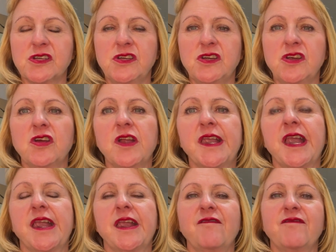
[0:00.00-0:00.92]
Use
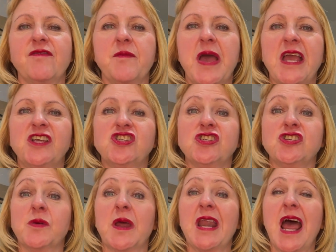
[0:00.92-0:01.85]
this information
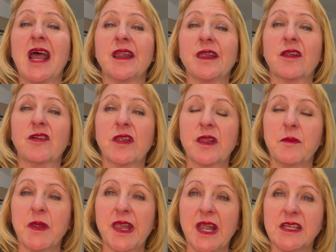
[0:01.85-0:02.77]
to enhance
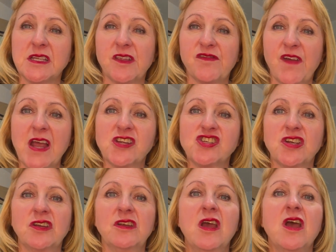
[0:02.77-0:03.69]
customer
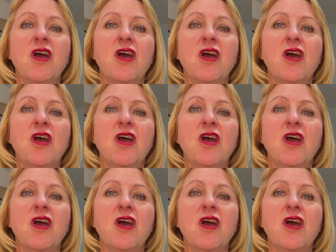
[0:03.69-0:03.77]
satisfaction,